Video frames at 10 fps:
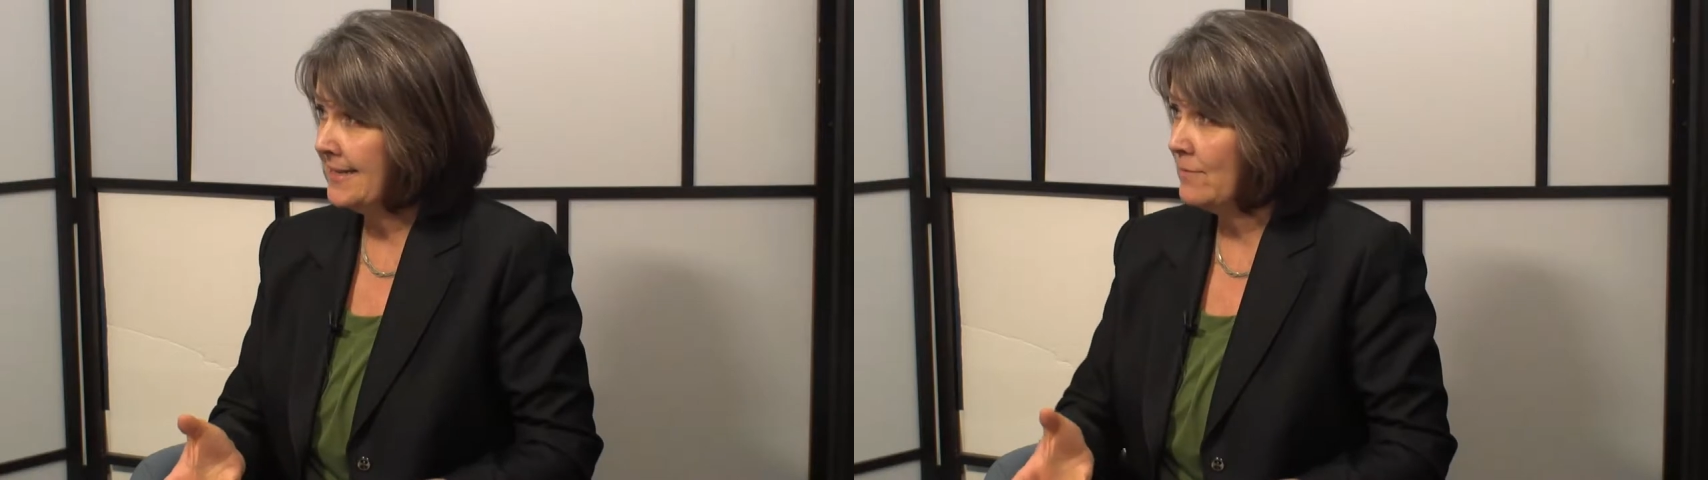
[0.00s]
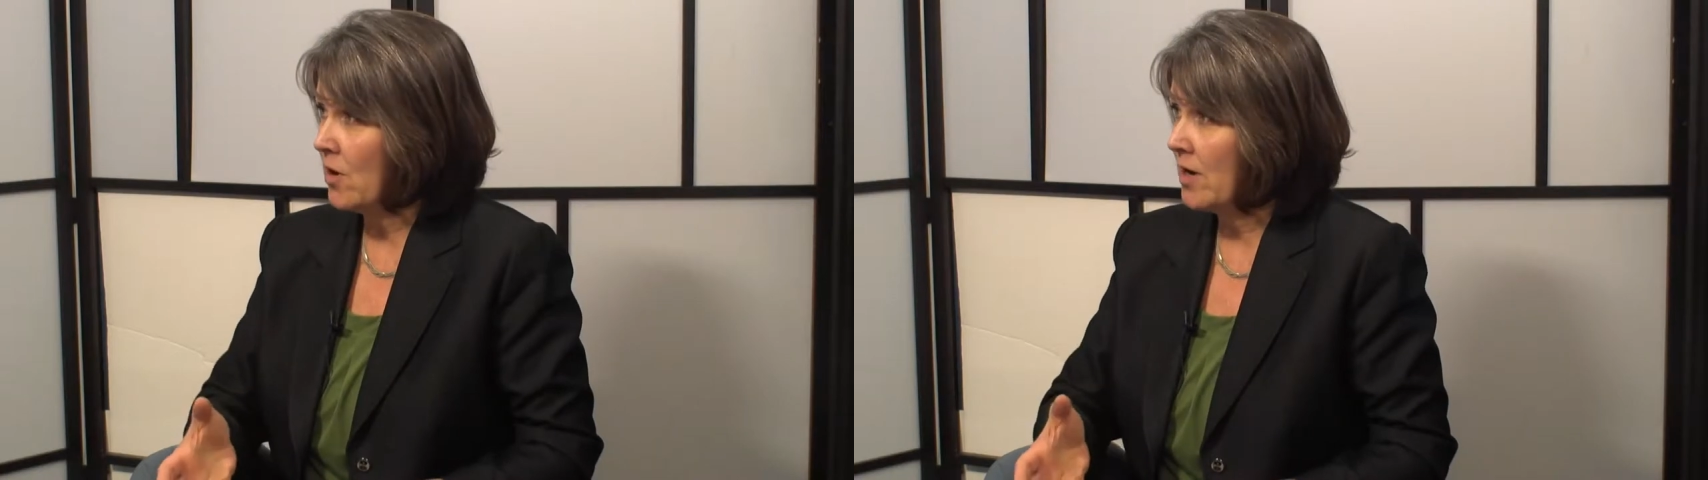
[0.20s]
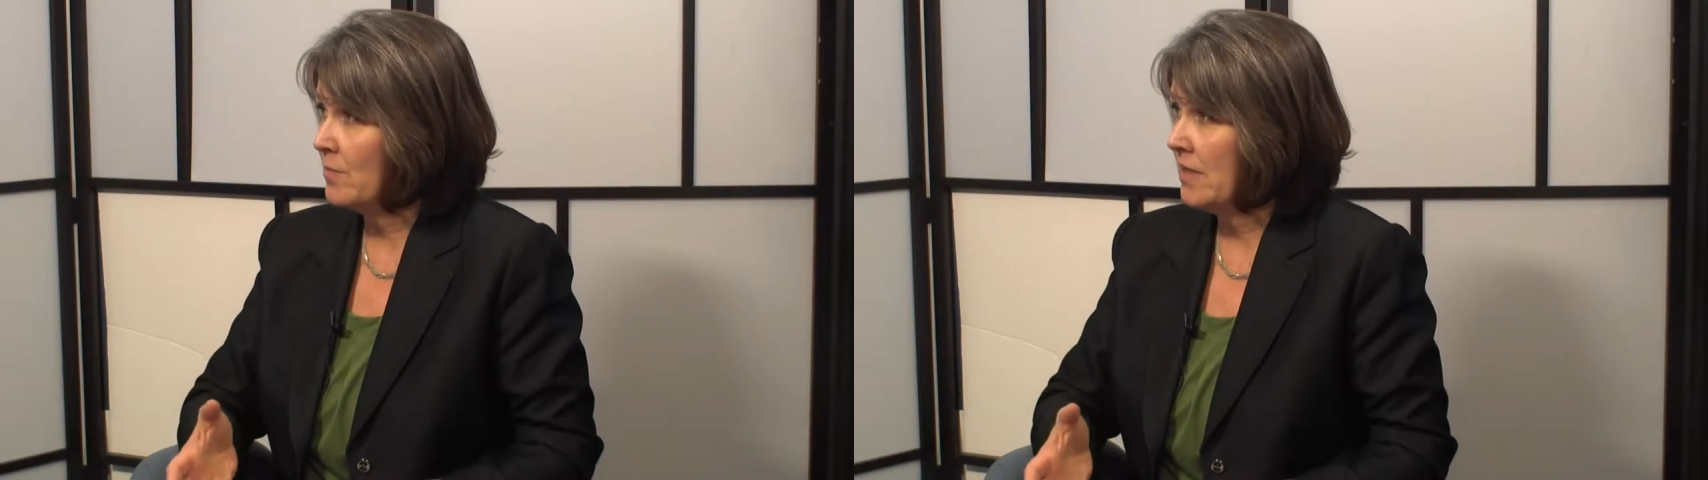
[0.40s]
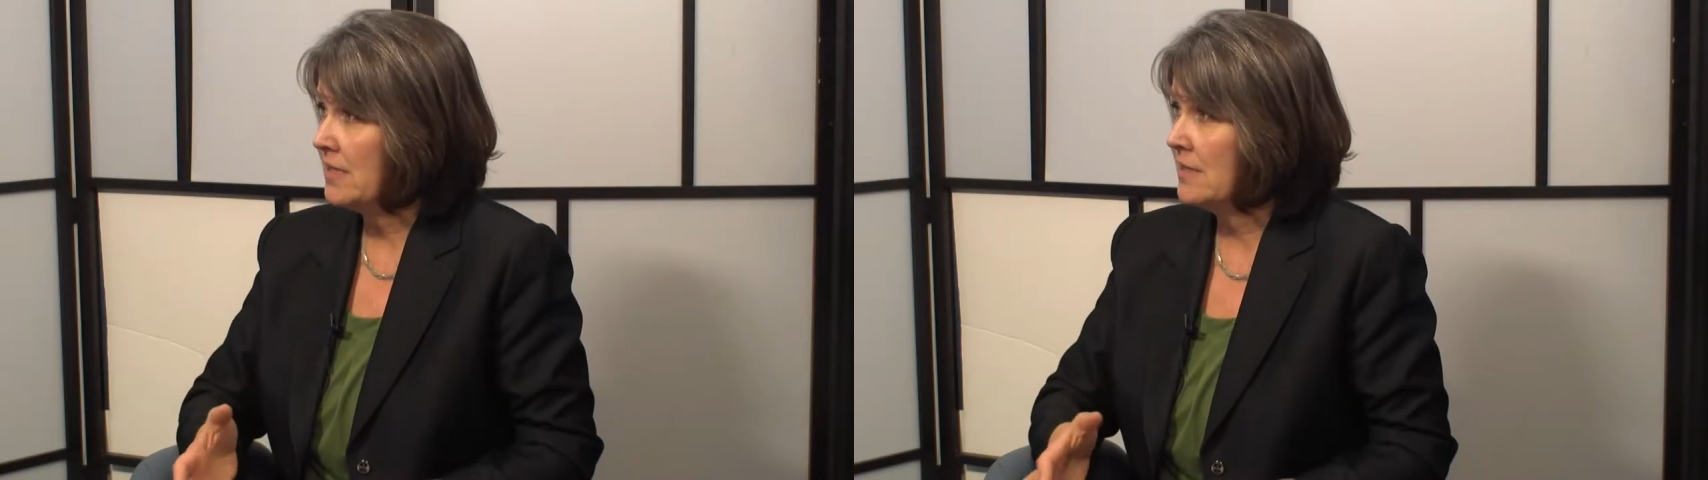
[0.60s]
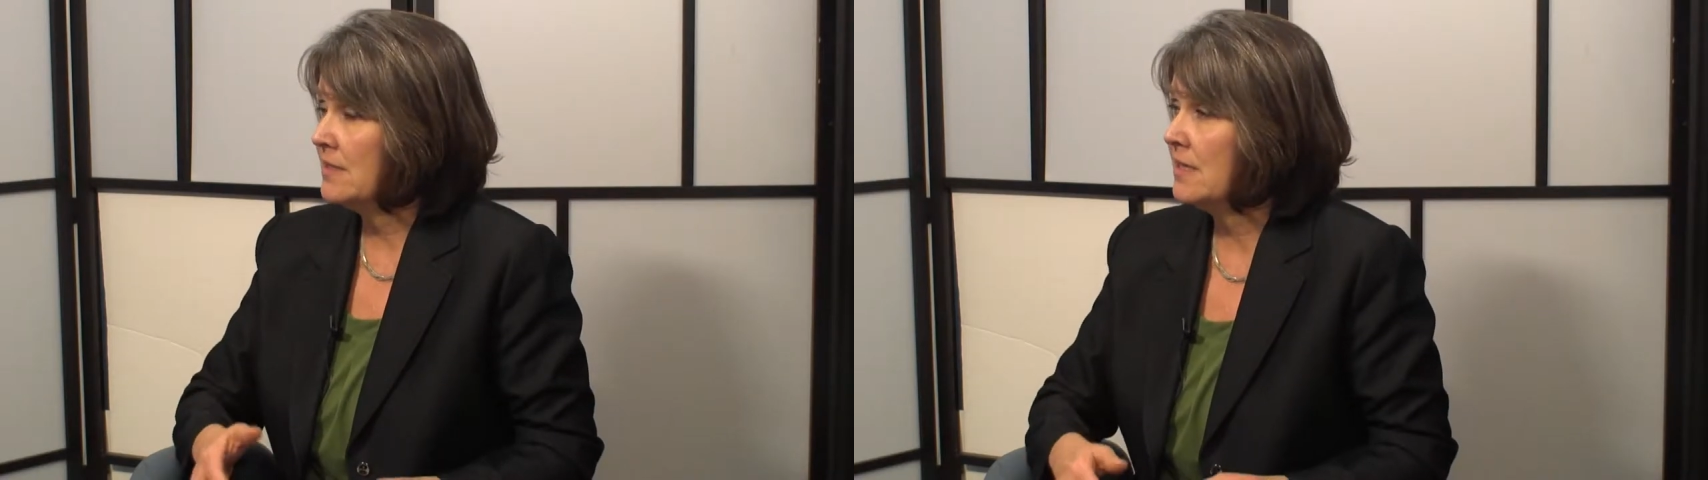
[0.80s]
in
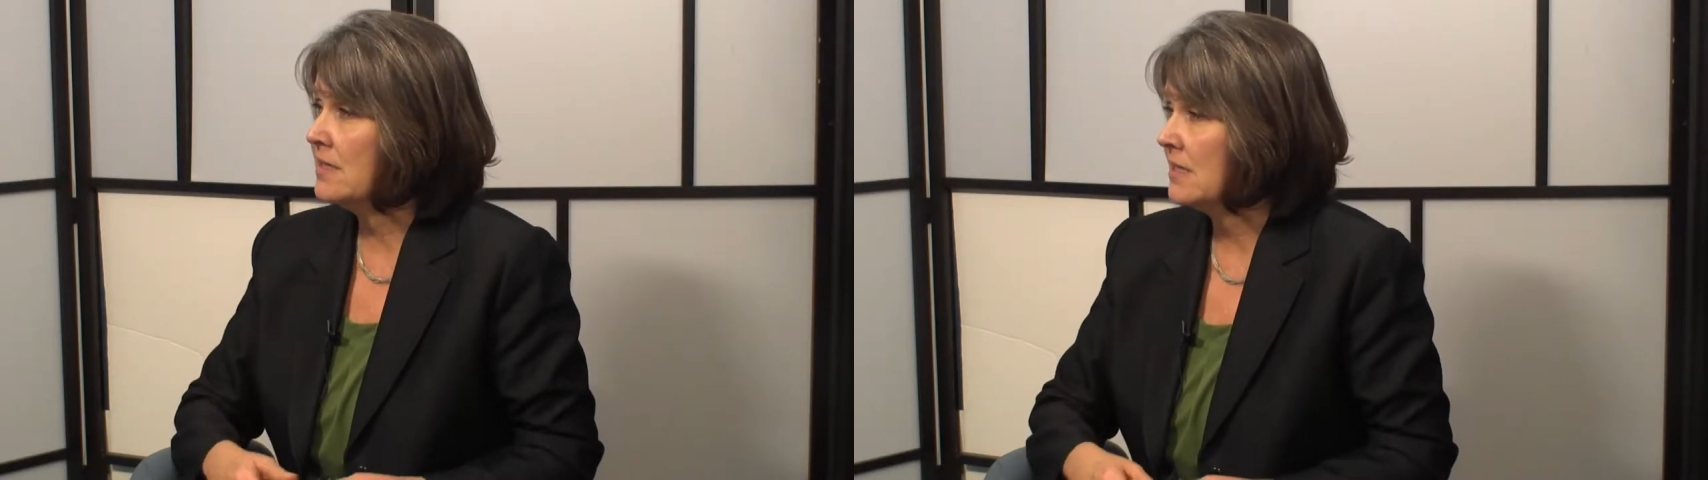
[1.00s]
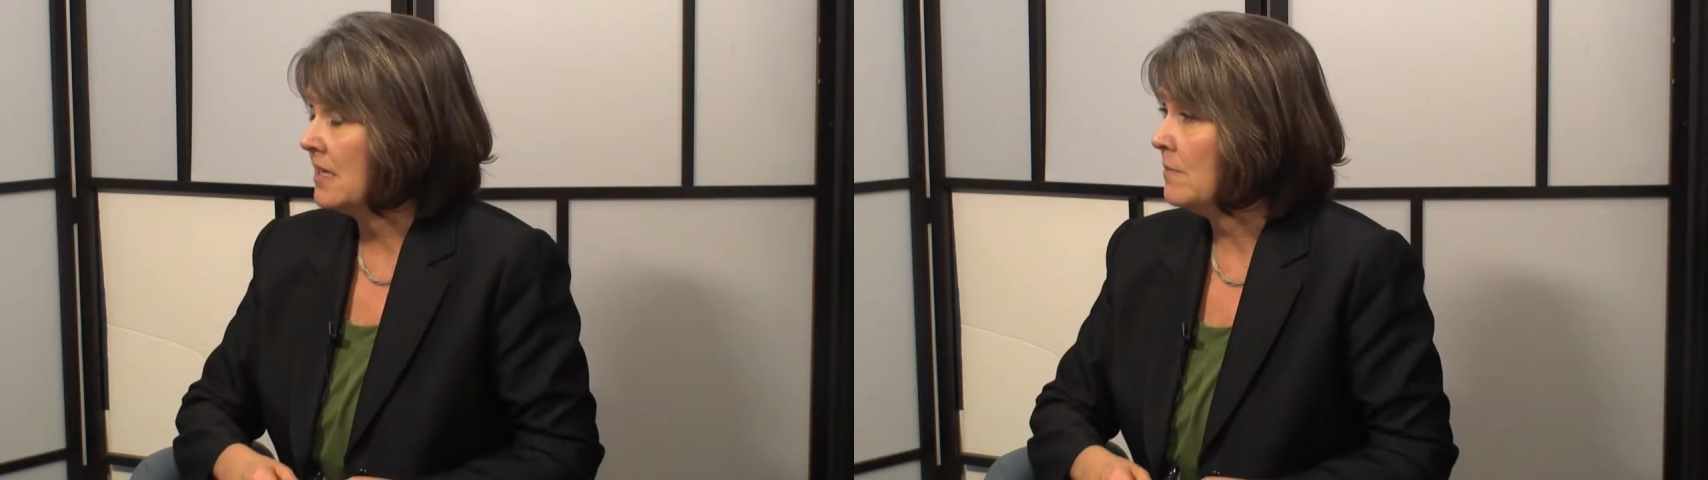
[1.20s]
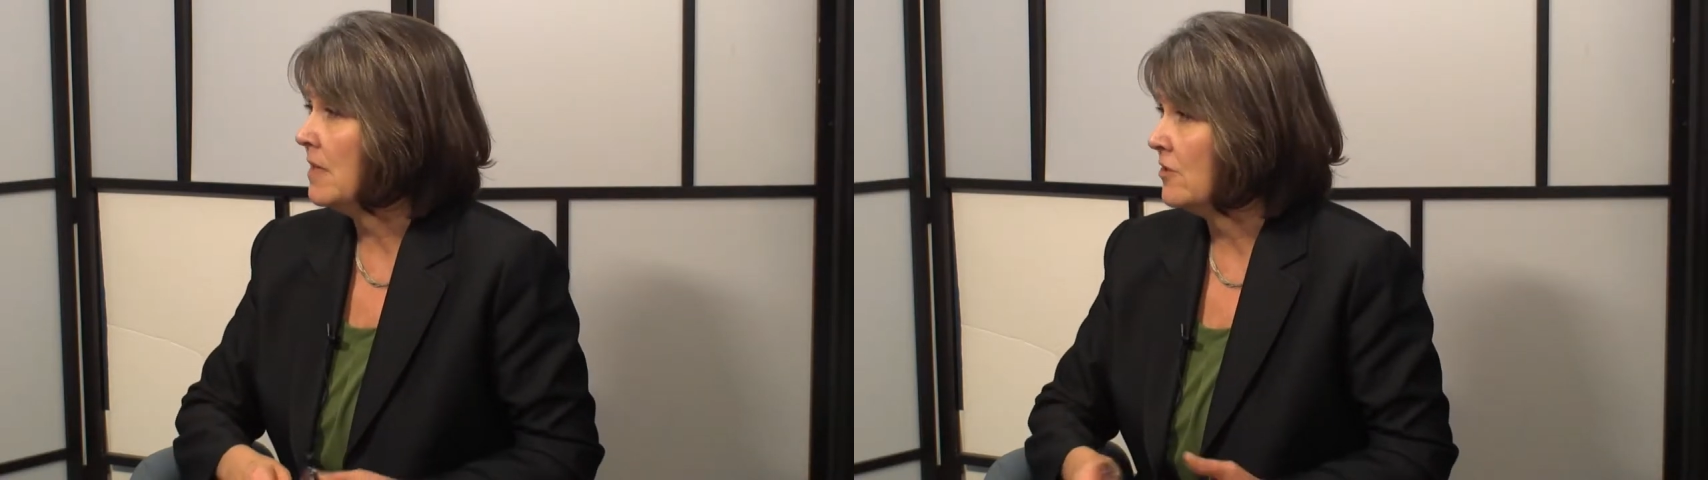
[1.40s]
marketplaces that seemed